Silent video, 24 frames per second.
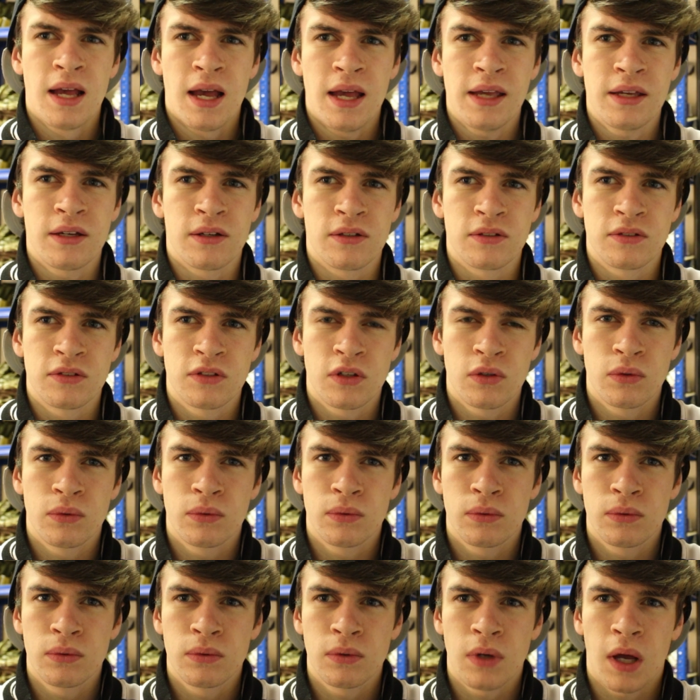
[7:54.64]
Hey guys, so
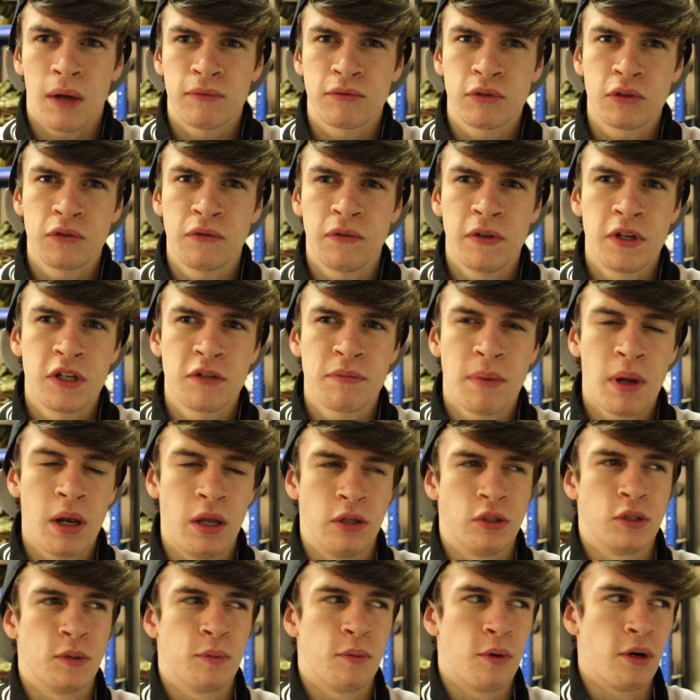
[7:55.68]
I've just finished my
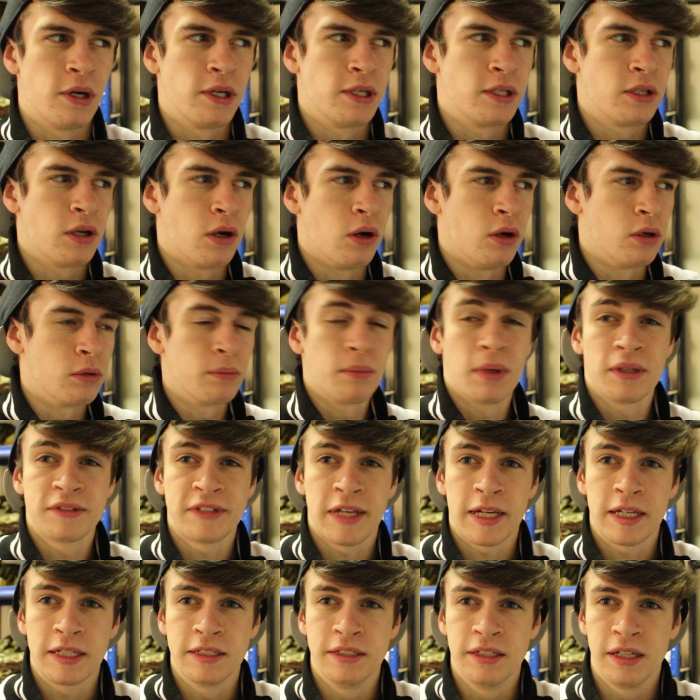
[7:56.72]
lunch break on my
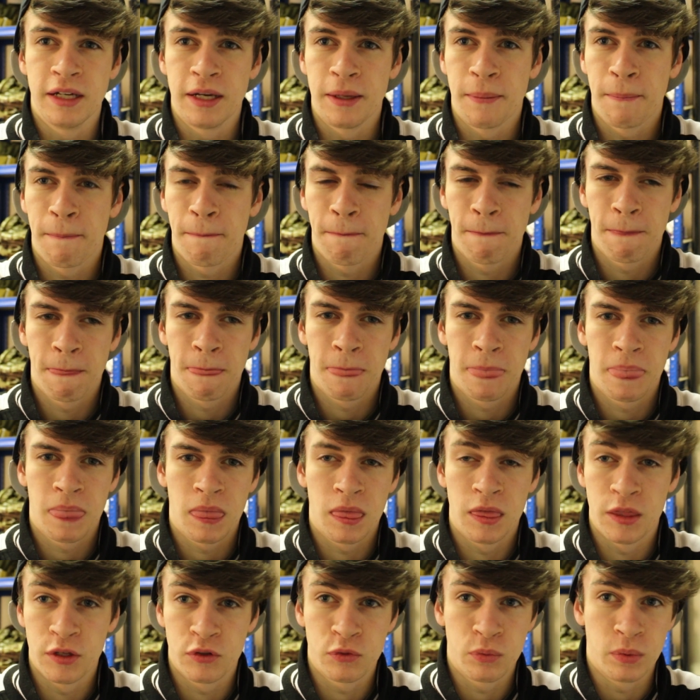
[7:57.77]
second day
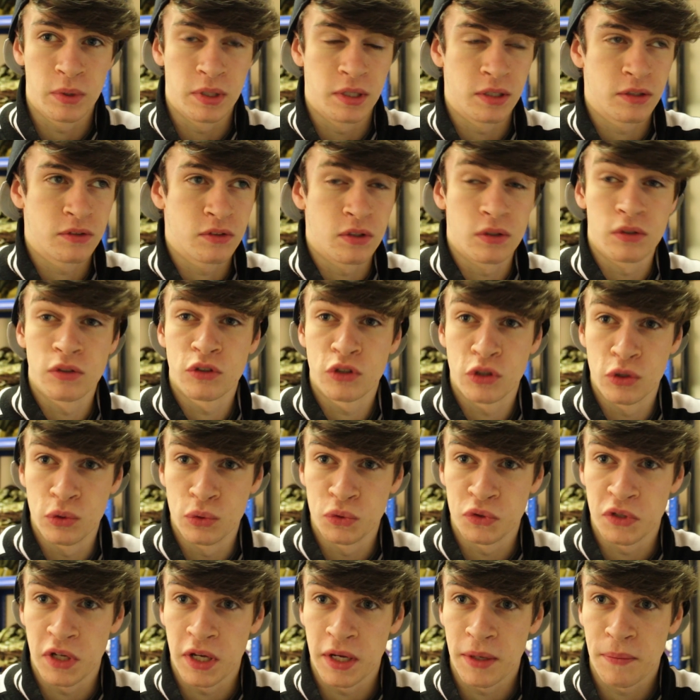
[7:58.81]
this week, so it's
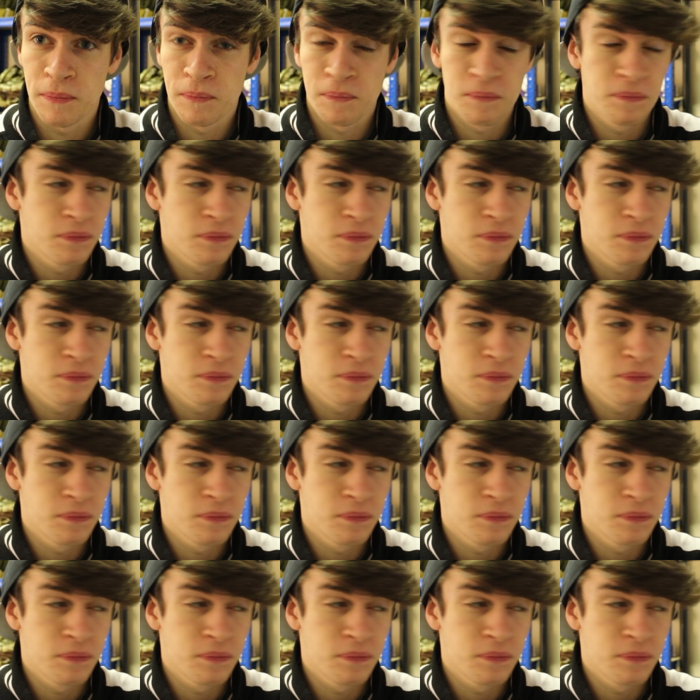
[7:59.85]
Tuesday,